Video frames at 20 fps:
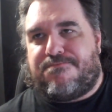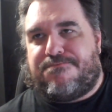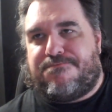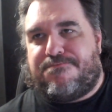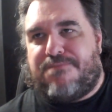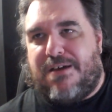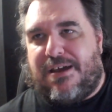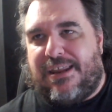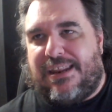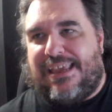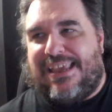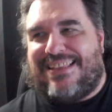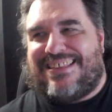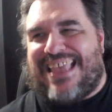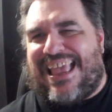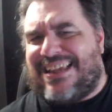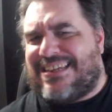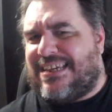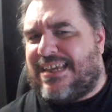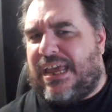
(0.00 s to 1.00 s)
But it's
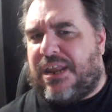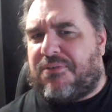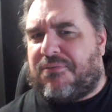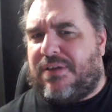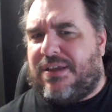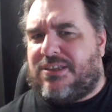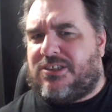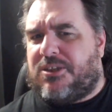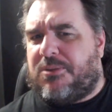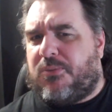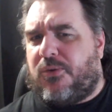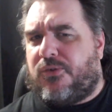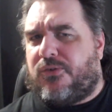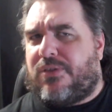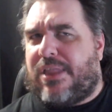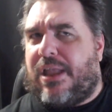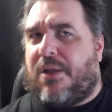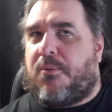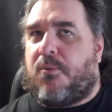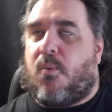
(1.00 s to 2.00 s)
actually kind of reasonable. It's
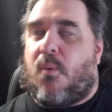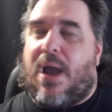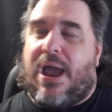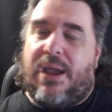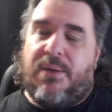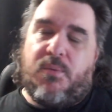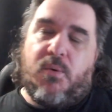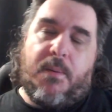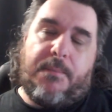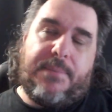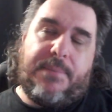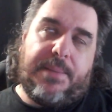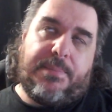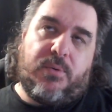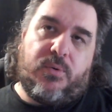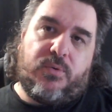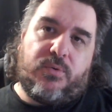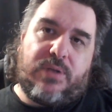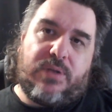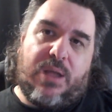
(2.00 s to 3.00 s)
like, why won't
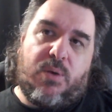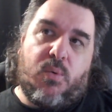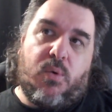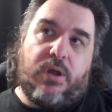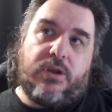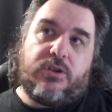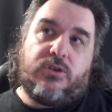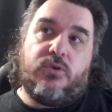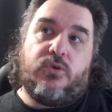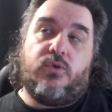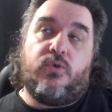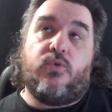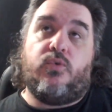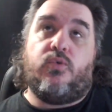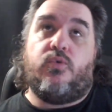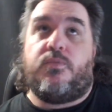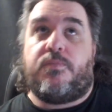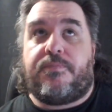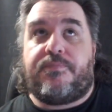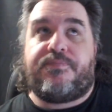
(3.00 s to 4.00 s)
people like want to